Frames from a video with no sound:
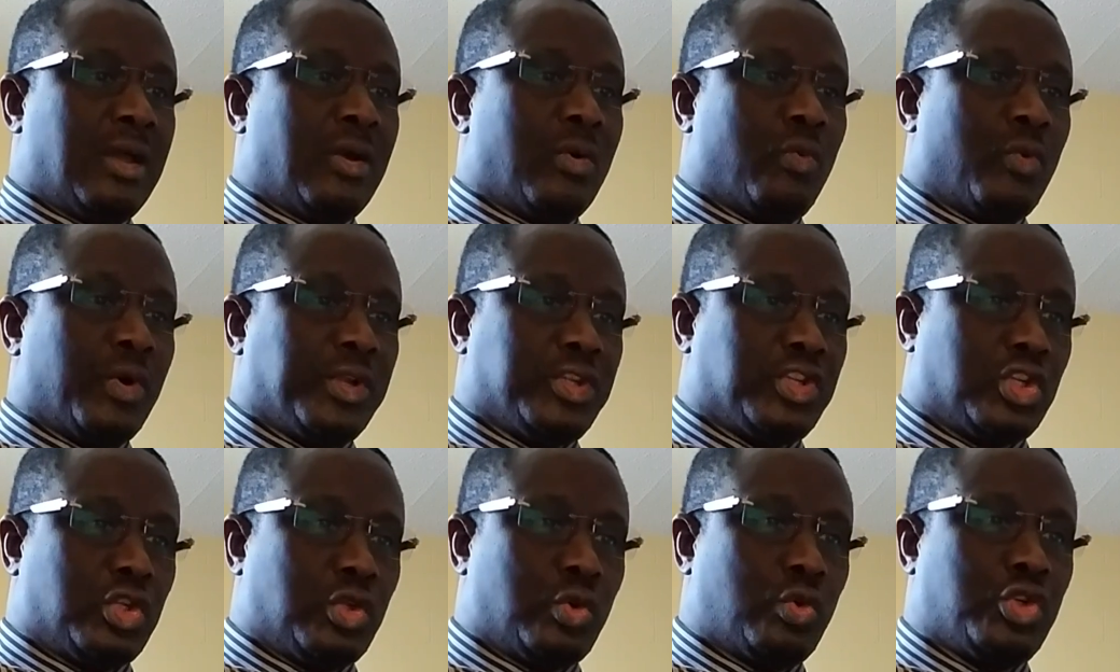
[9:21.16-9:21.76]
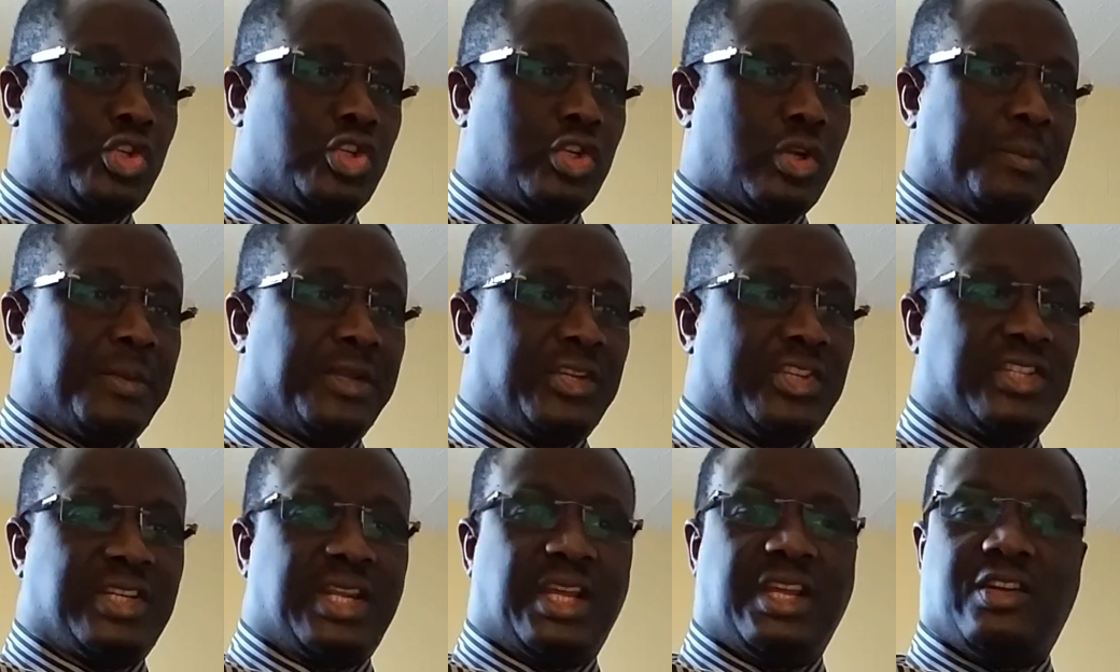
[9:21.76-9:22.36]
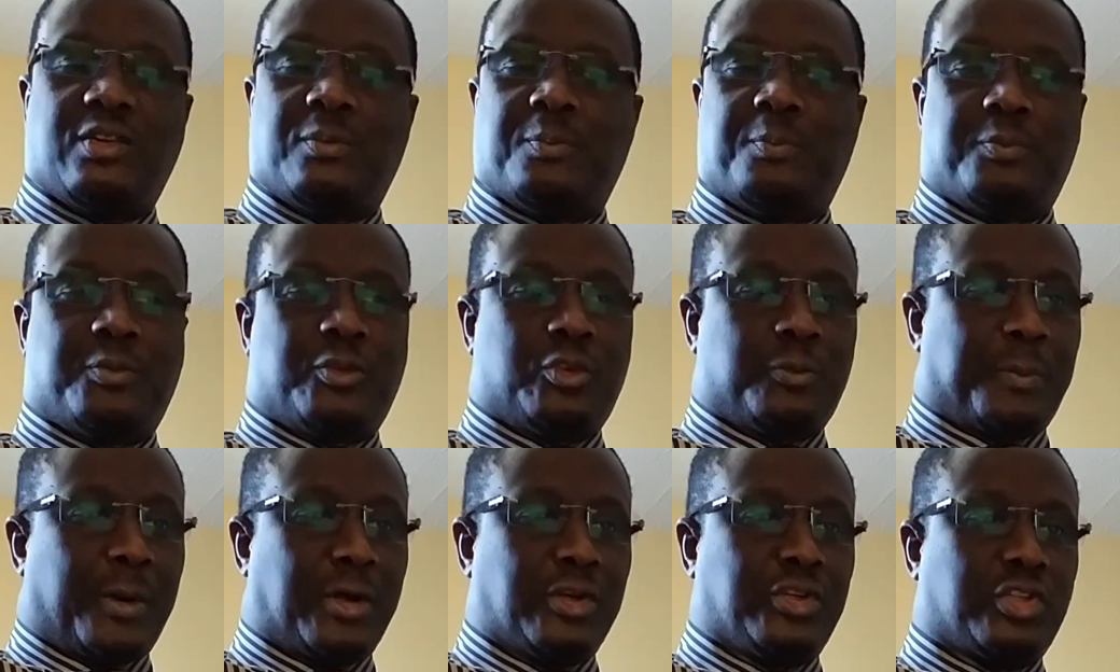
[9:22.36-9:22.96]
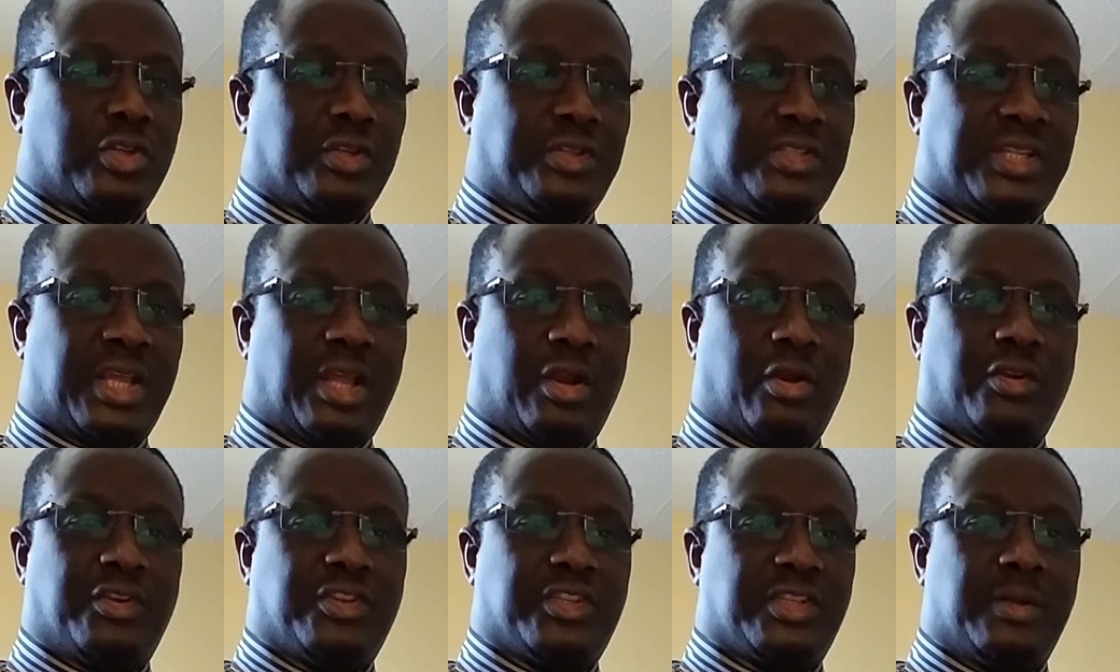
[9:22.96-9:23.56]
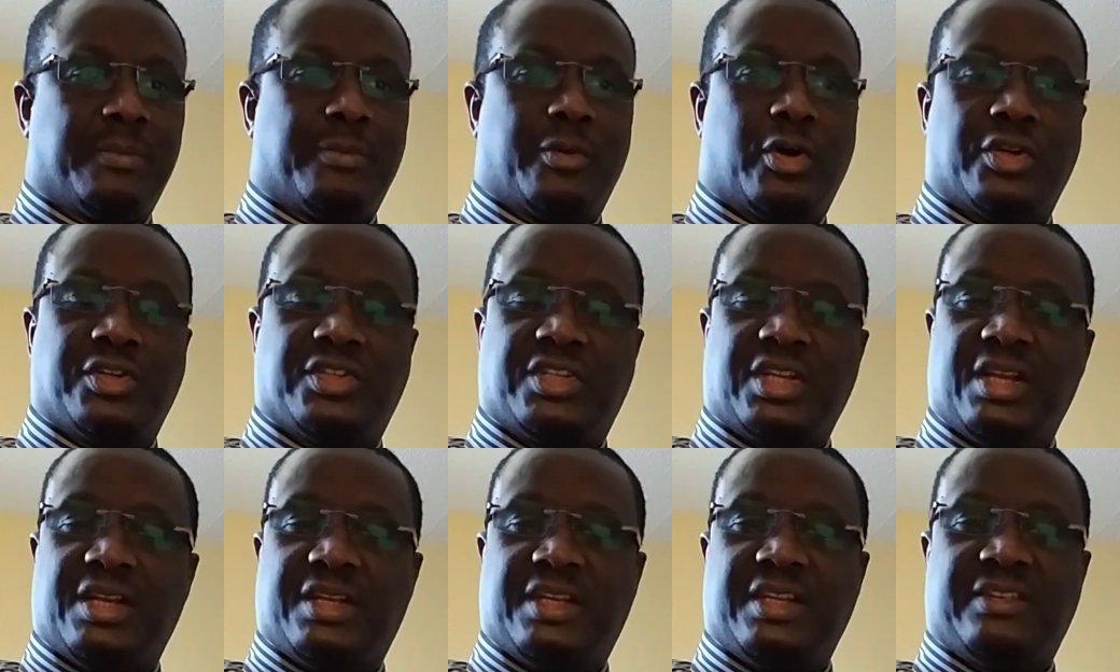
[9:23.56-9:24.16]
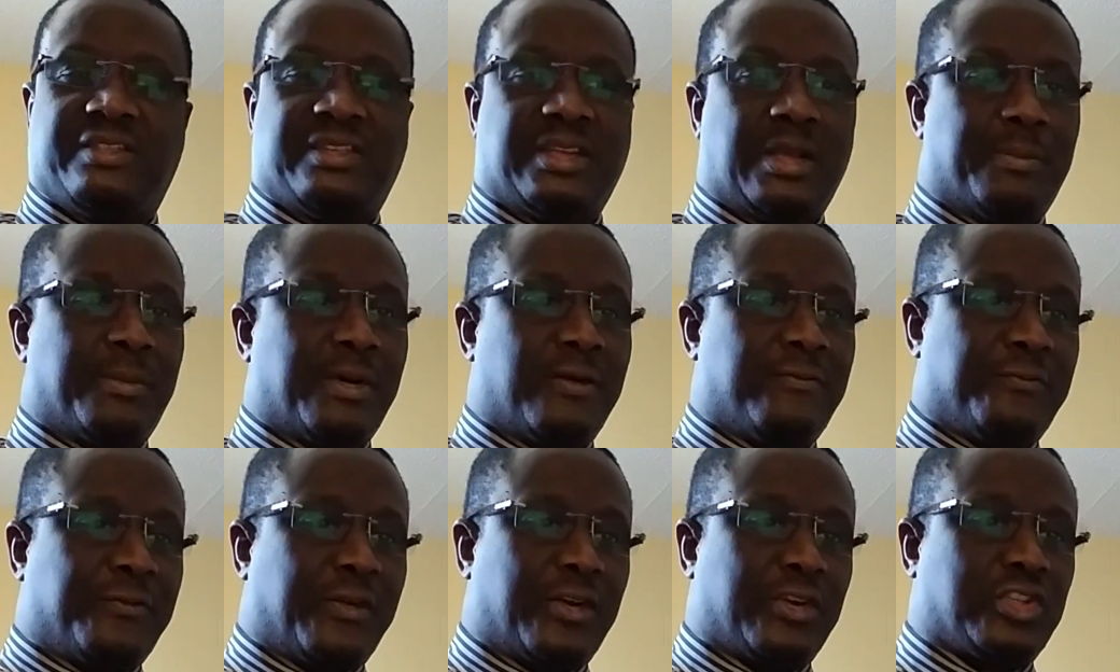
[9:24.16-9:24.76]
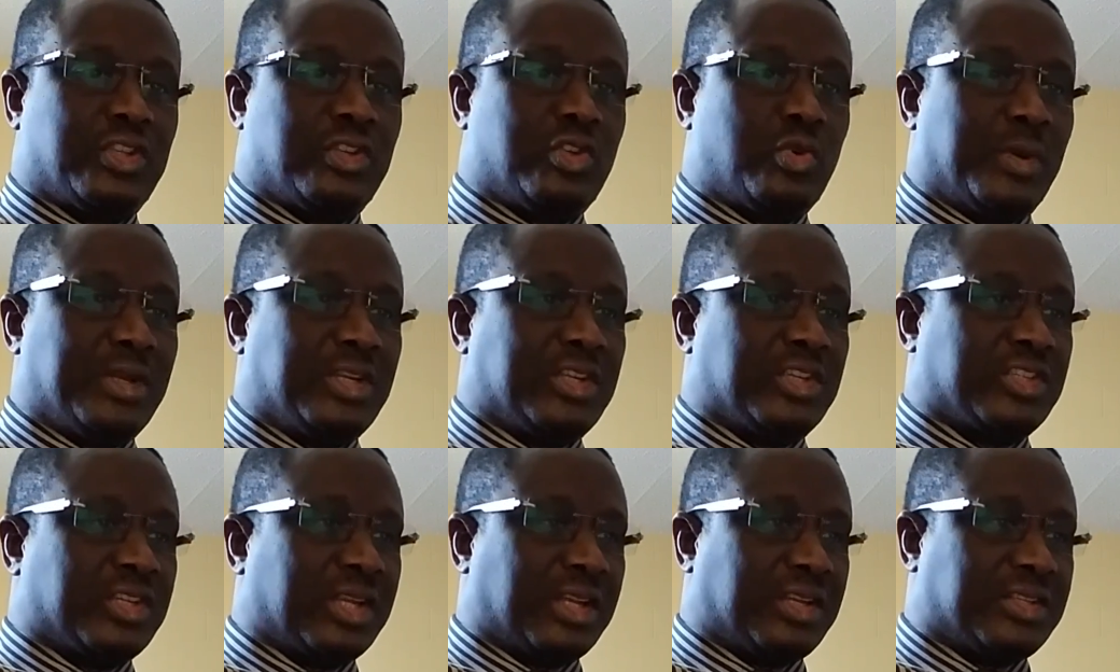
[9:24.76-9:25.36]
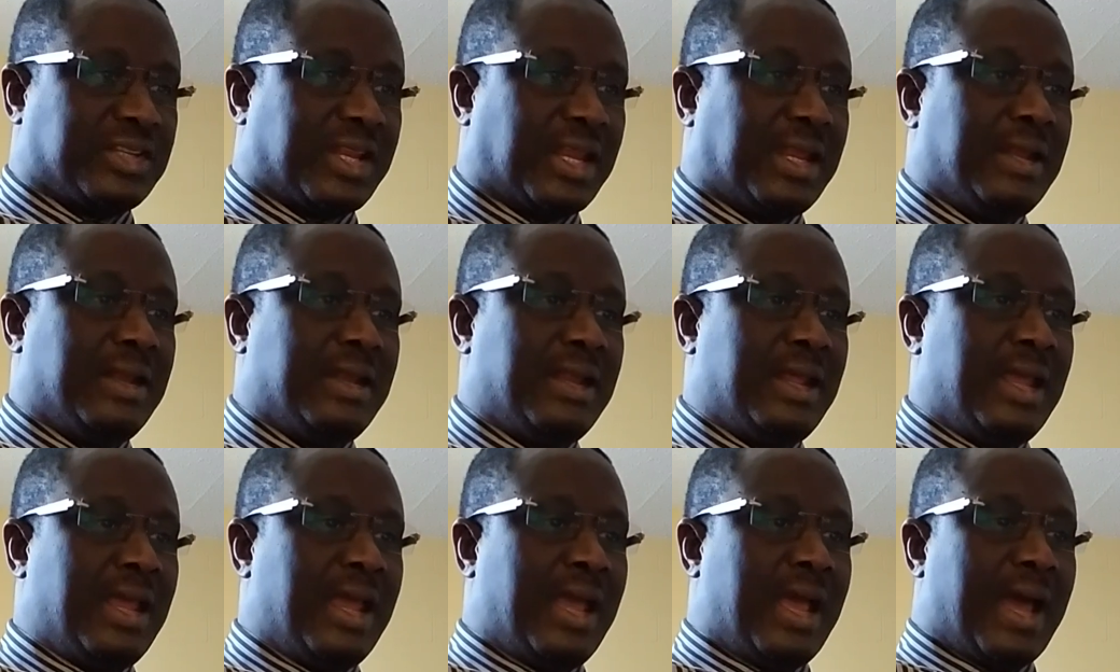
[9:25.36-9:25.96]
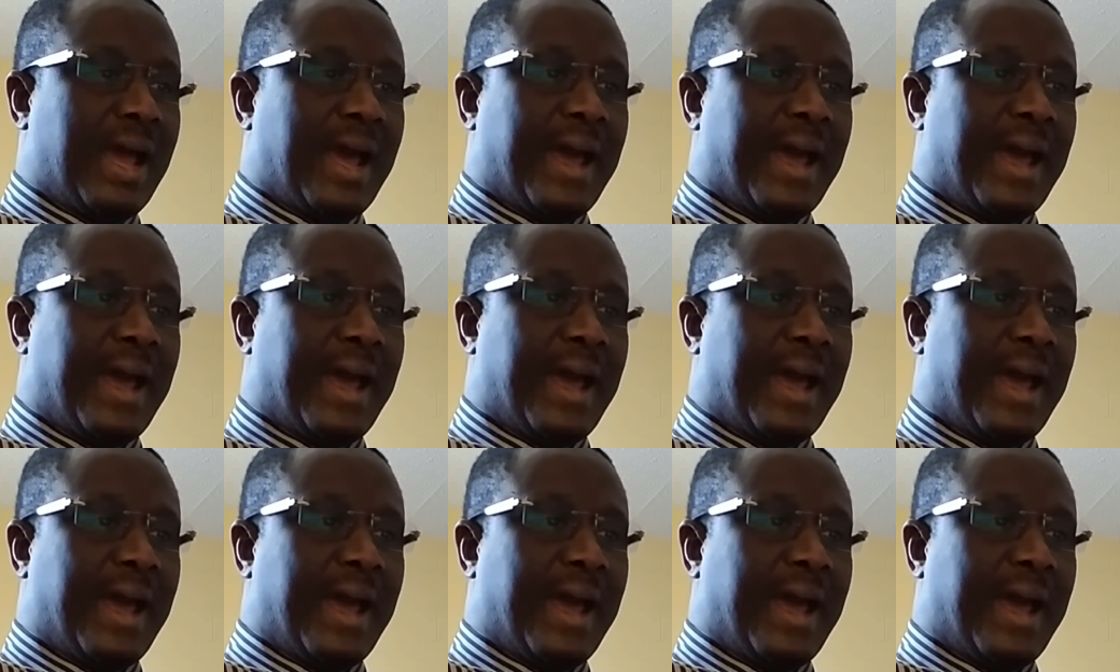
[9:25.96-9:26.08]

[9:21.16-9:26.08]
which used to be state-sponsored terrorism until December 1st, 2016,